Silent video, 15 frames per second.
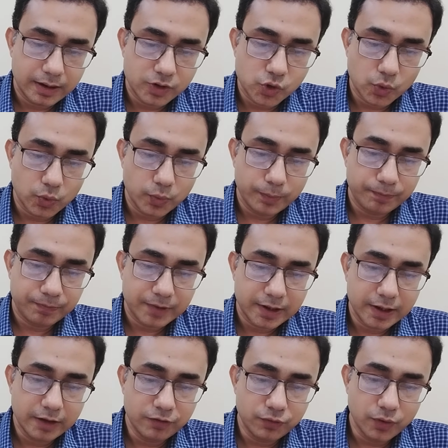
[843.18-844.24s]
So
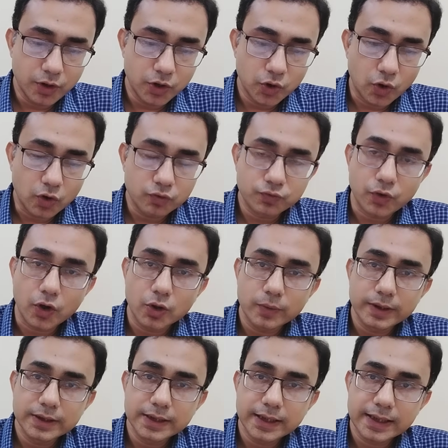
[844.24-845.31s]
if you're not
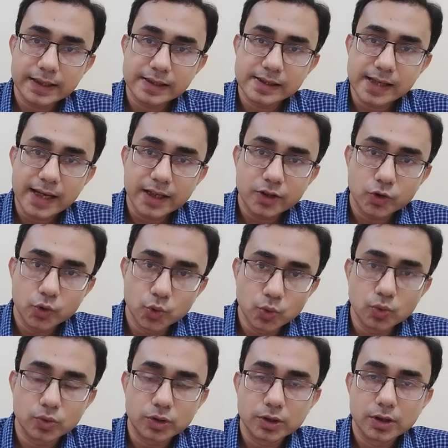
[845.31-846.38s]
following the exact
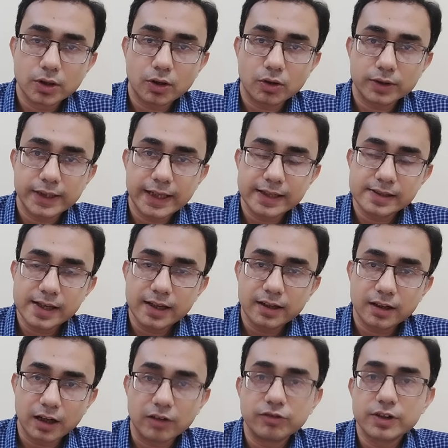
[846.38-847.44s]
route or the
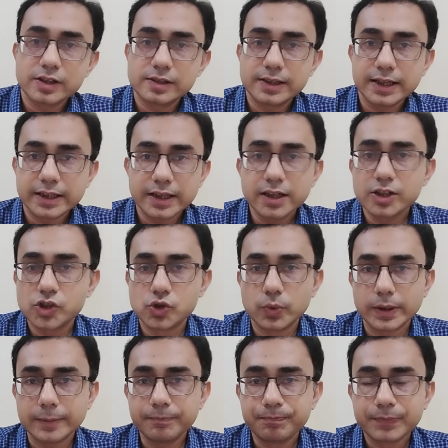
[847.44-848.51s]
exact coverage that he is
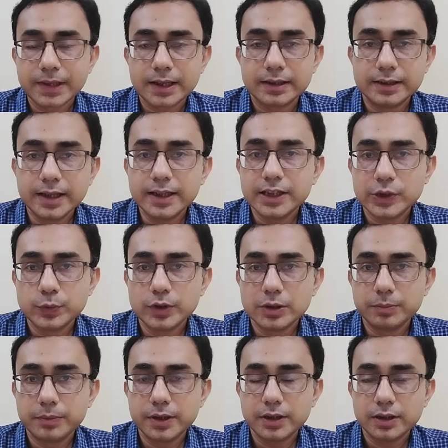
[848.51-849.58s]
doing, then you
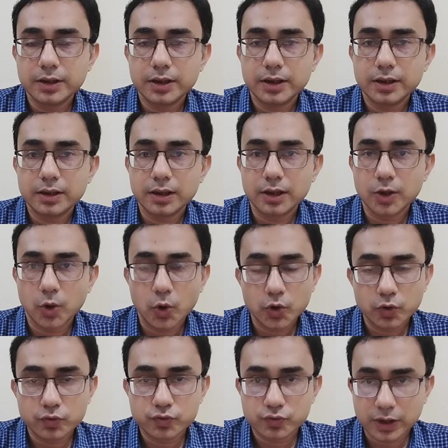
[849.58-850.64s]
will be in a lot
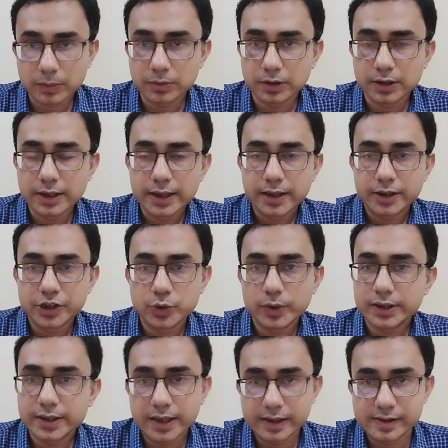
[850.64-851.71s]
of trouble
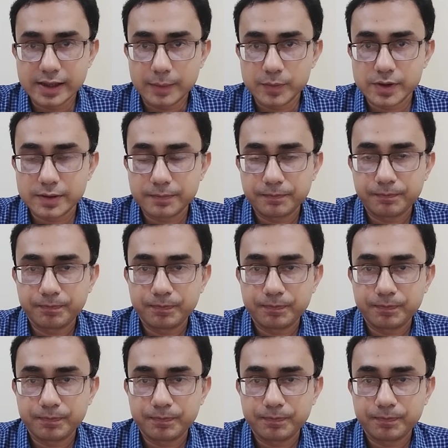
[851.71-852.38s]
during the exams.